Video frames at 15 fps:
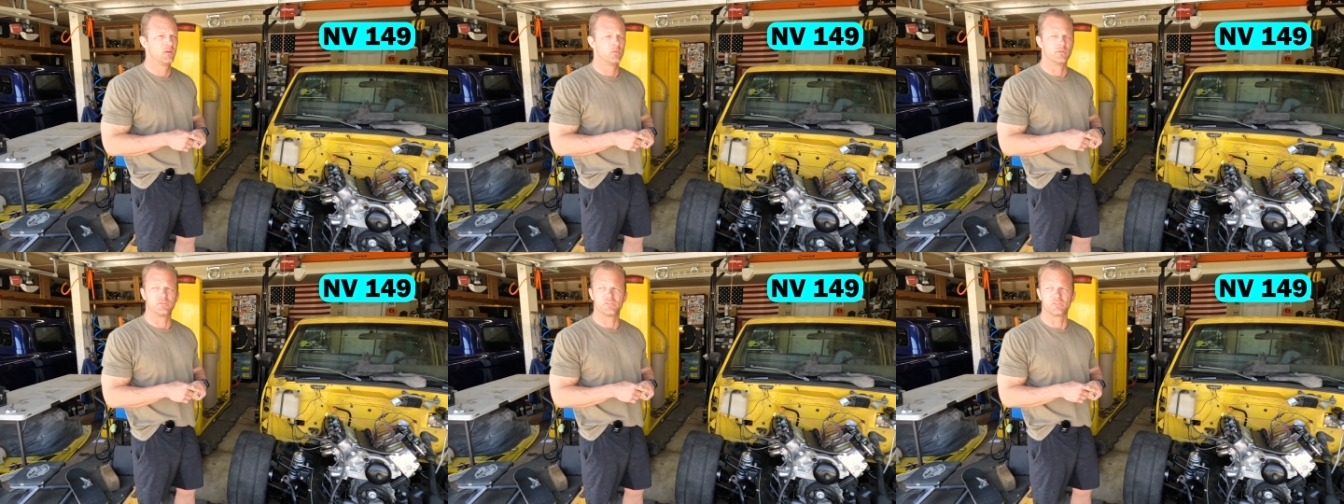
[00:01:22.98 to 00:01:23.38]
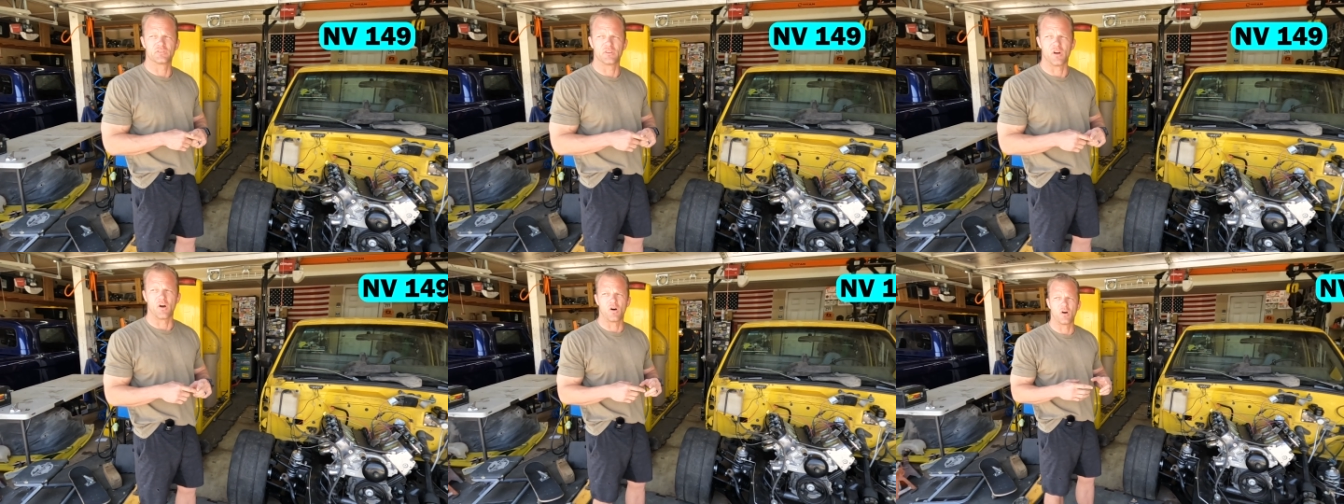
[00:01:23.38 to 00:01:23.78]
which is
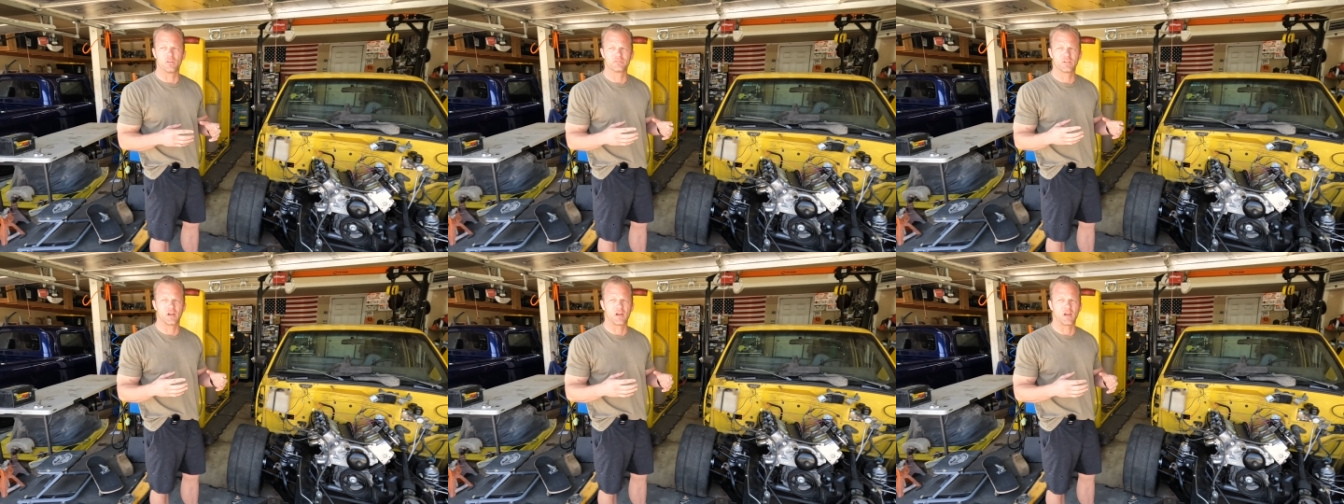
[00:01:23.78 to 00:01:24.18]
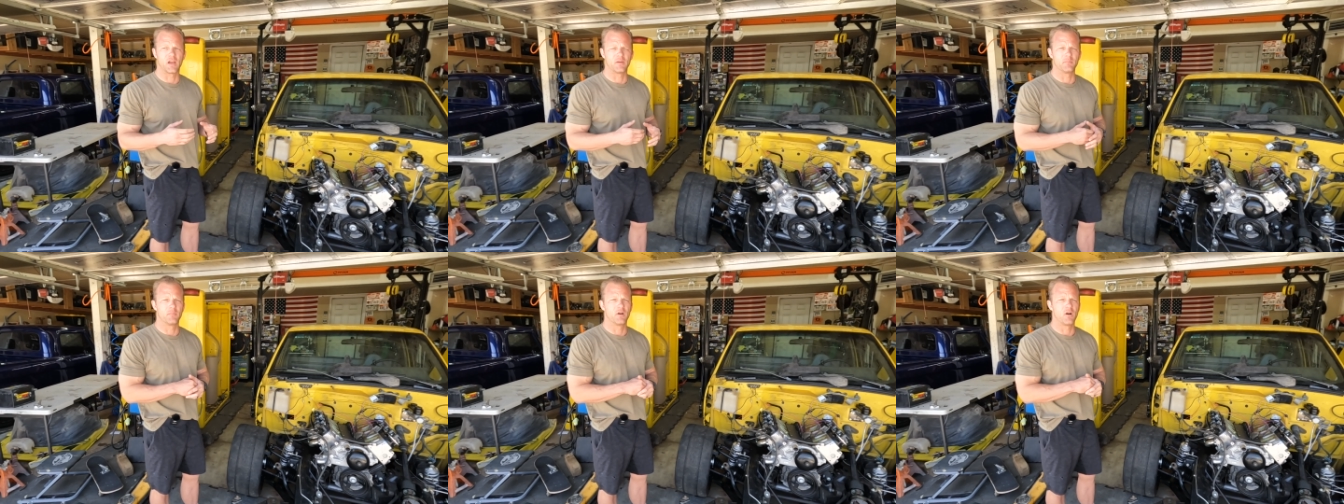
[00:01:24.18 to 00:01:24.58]
an
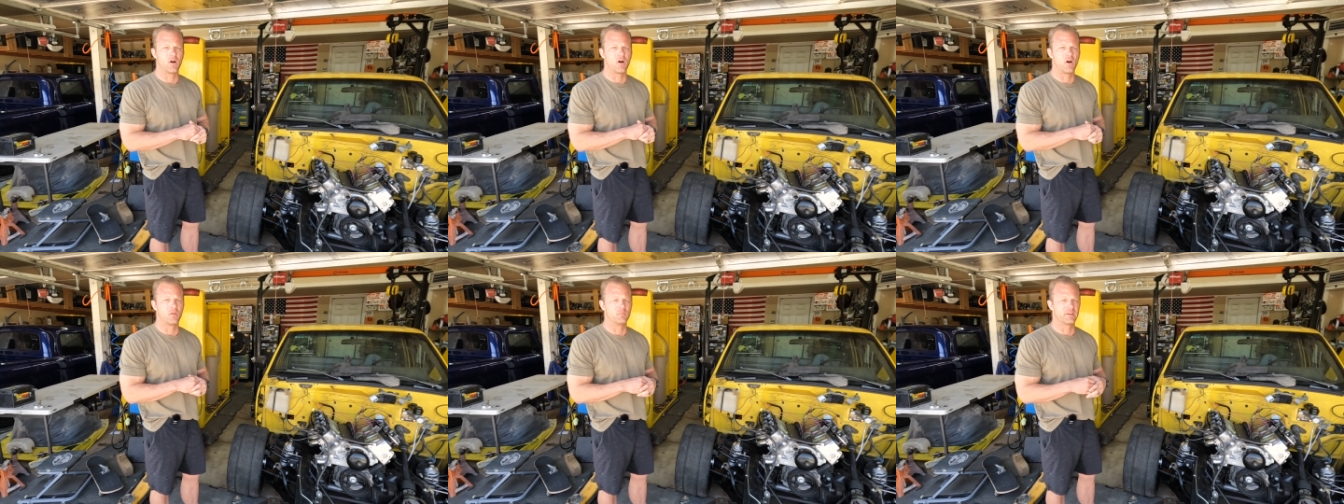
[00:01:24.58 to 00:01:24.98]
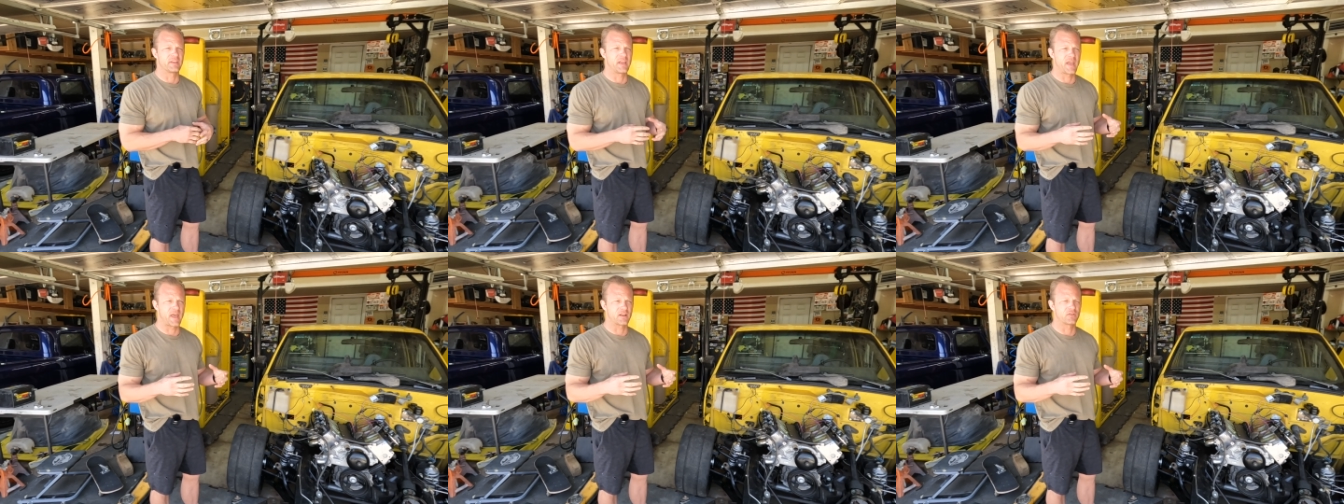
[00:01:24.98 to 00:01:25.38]
all-time,
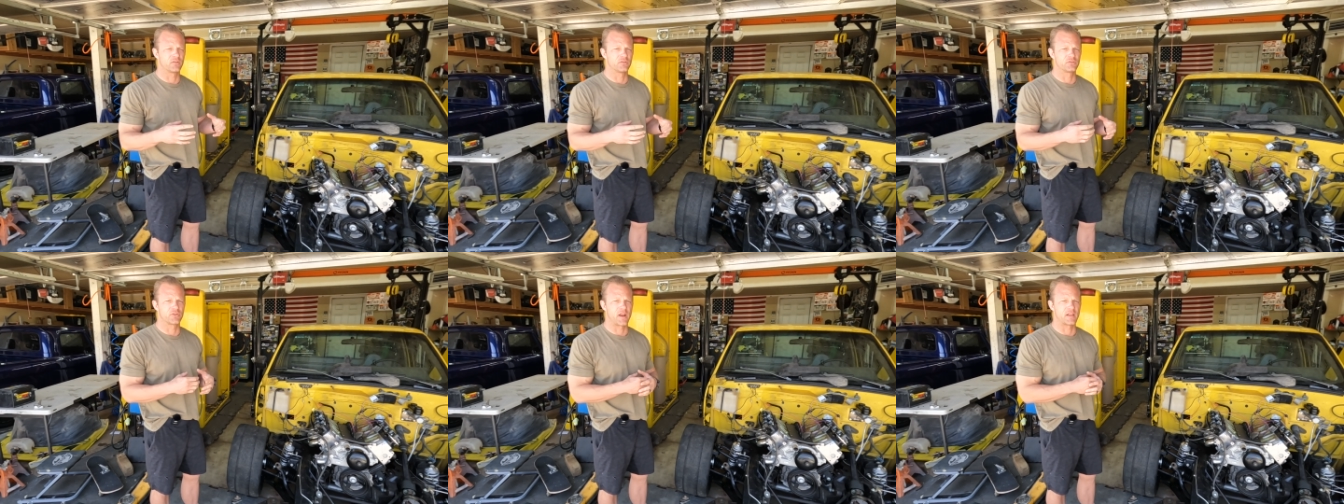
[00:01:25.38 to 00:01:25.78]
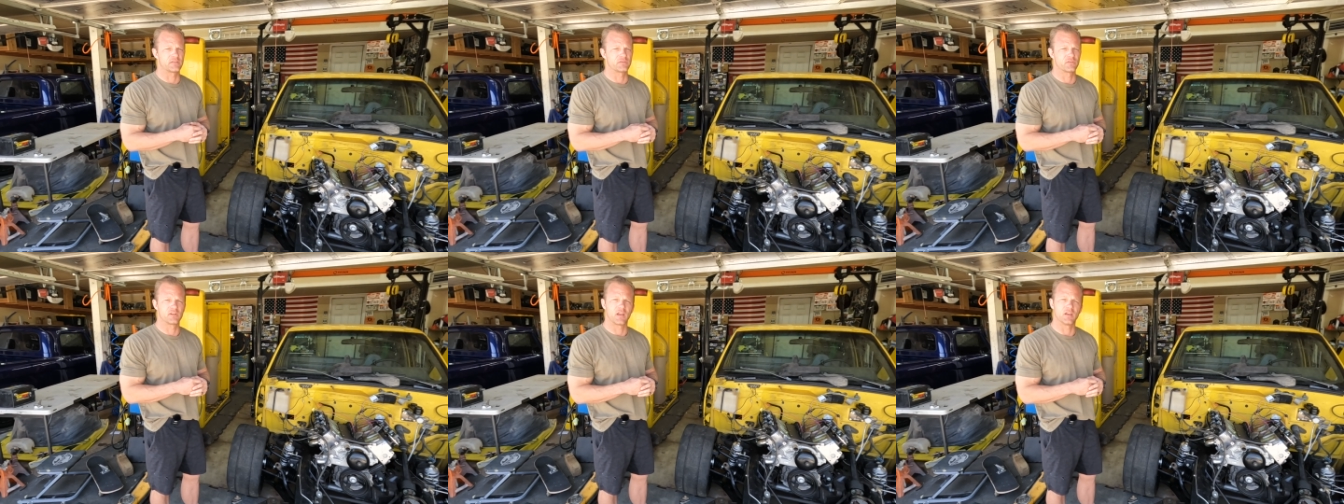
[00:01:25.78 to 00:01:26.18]
all-mechanical
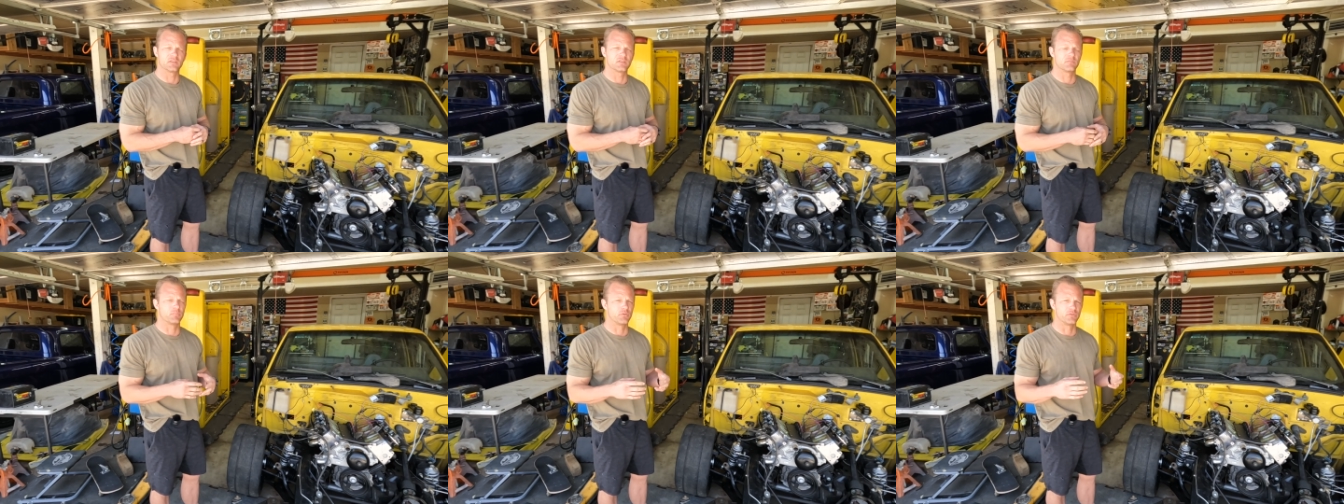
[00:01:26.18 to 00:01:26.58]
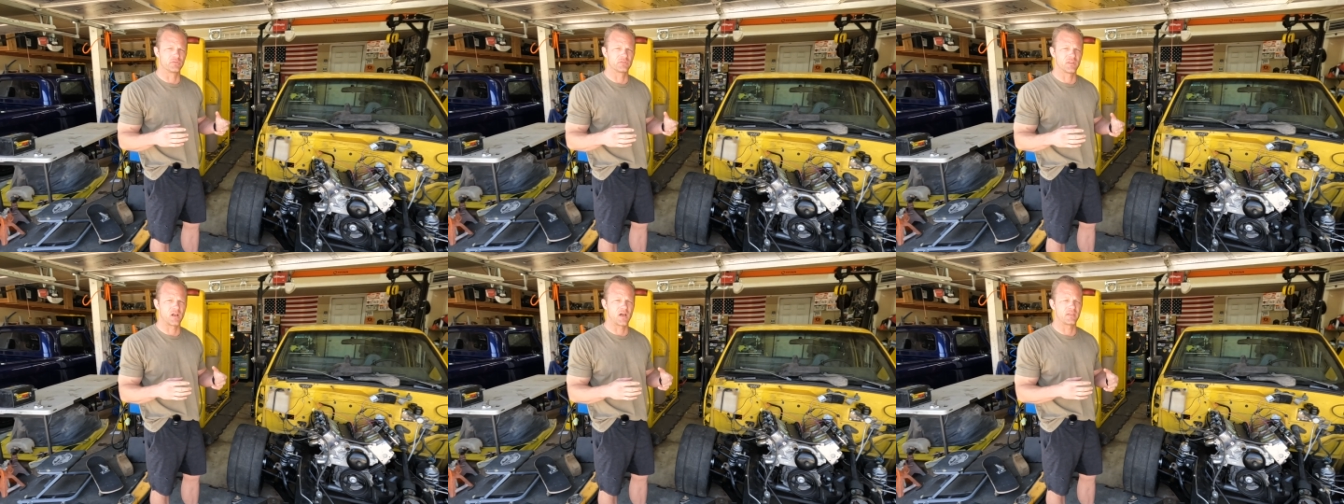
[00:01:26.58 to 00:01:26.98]
transfer case that
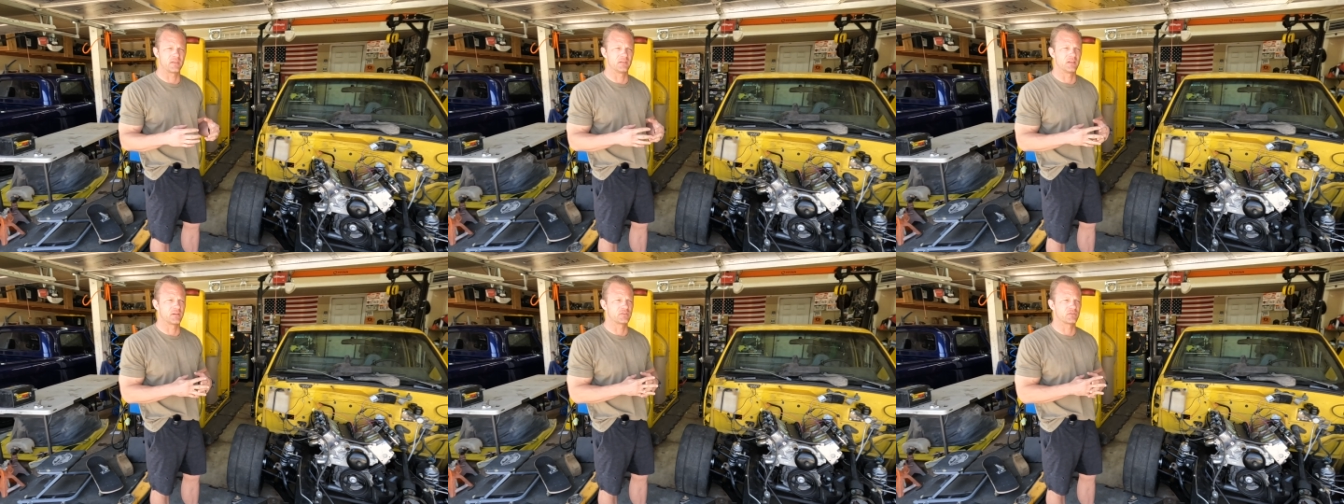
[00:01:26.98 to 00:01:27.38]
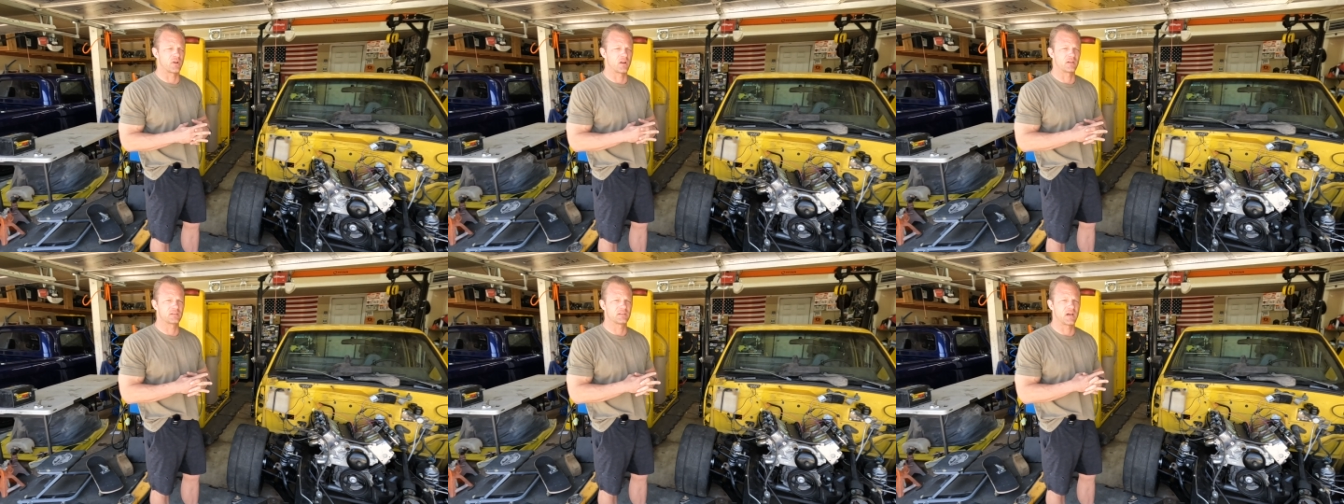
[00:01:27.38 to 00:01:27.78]
pulls a lot of the
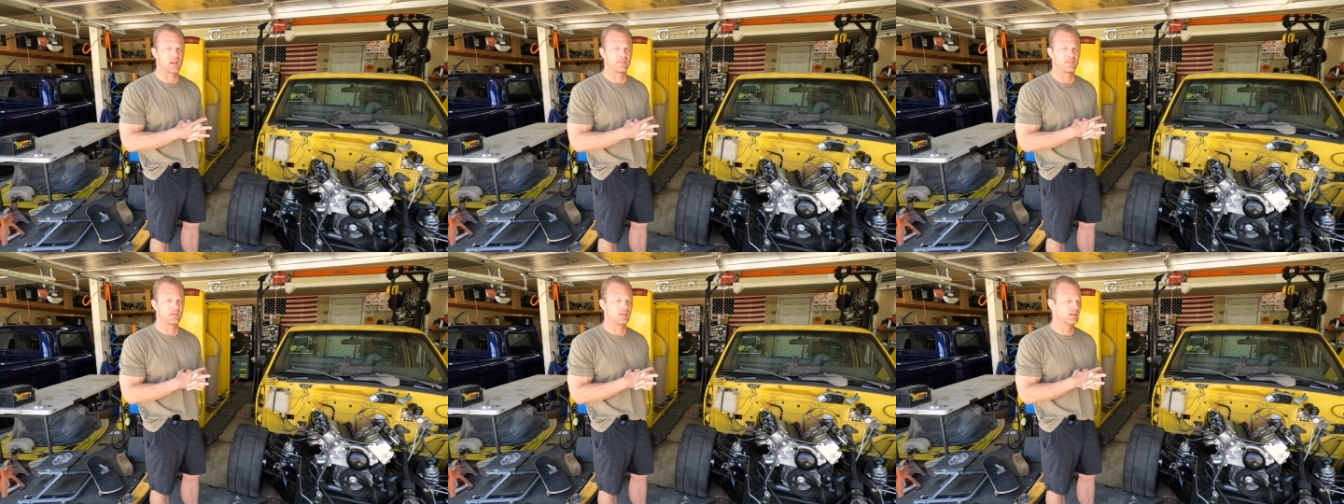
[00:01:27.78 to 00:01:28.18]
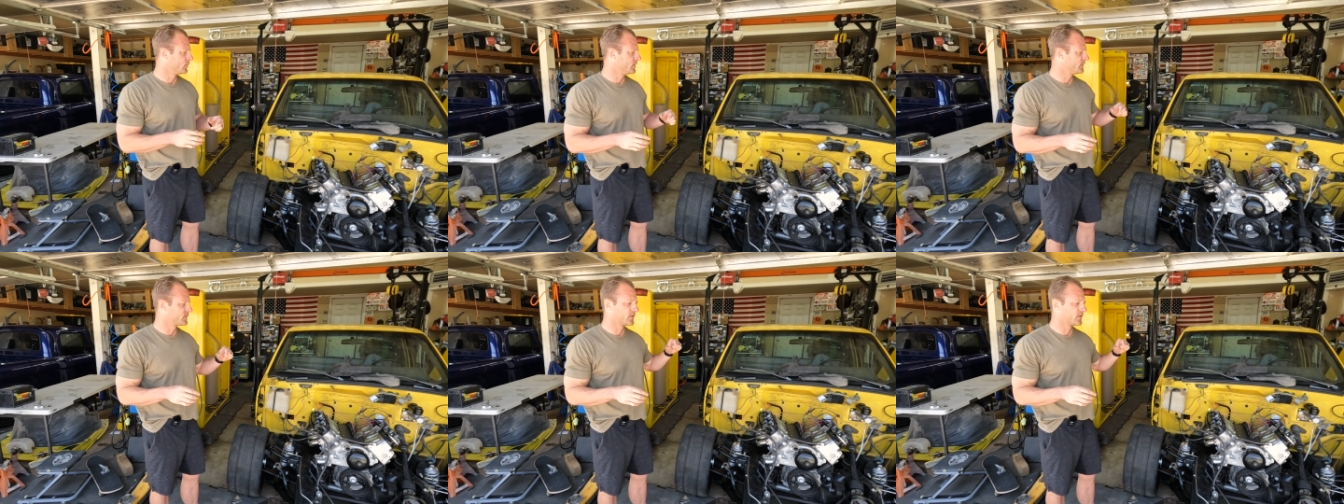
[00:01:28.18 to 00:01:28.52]
electronics out of it. We've